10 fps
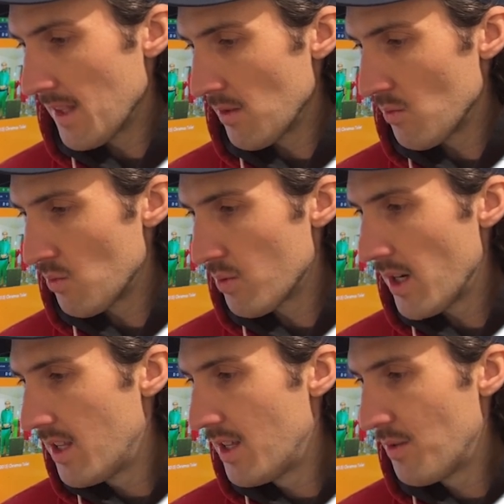
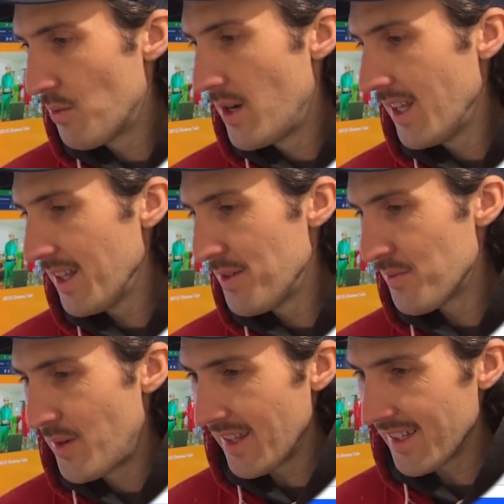really, really,
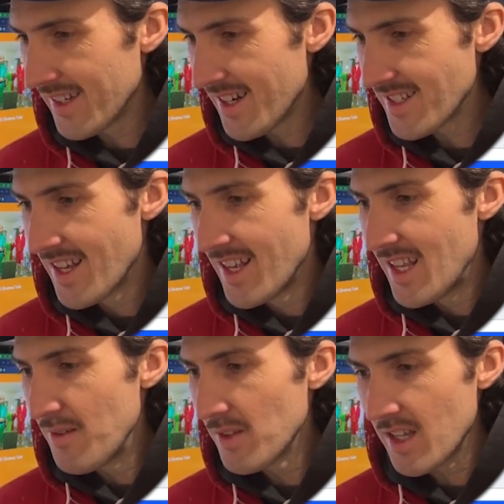really nice.
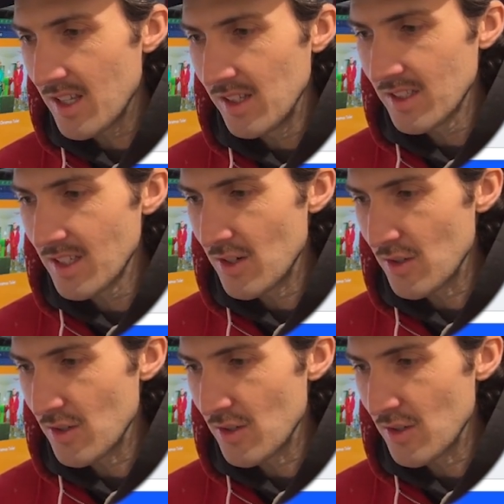Even like, it looks like your